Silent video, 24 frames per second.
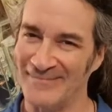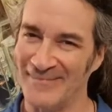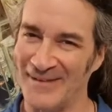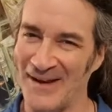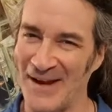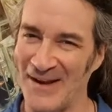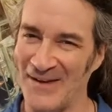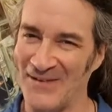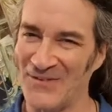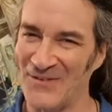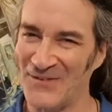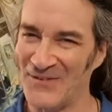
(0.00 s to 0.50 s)

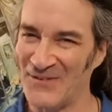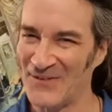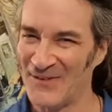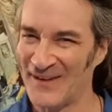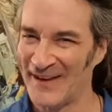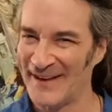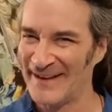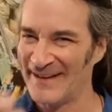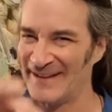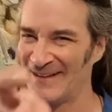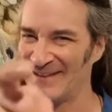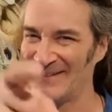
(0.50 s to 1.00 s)
Nice.
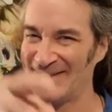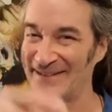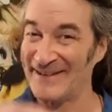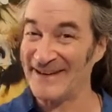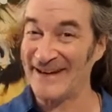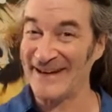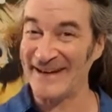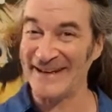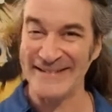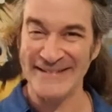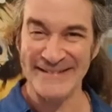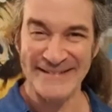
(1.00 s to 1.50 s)

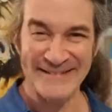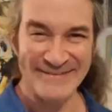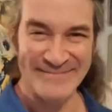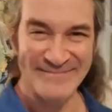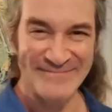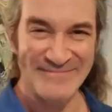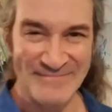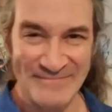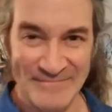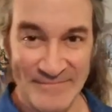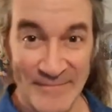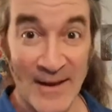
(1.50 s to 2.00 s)
See ya.
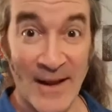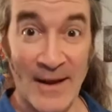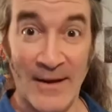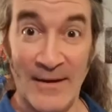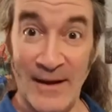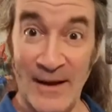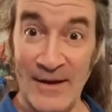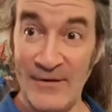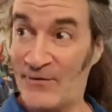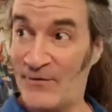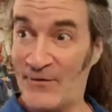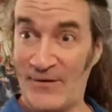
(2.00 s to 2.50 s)

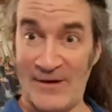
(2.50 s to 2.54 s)
And